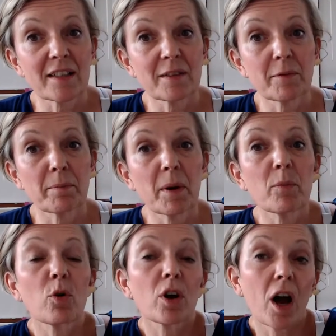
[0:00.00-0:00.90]
some of my
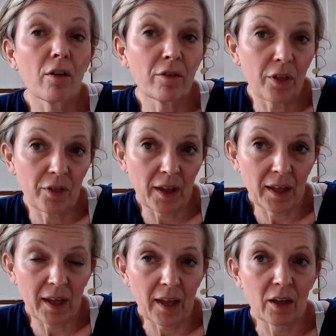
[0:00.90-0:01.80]
more current
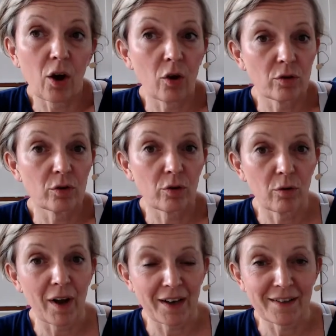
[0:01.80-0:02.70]
thinking on
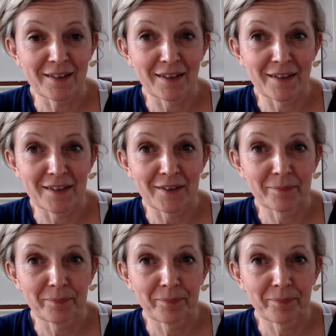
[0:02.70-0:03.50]
core exercises.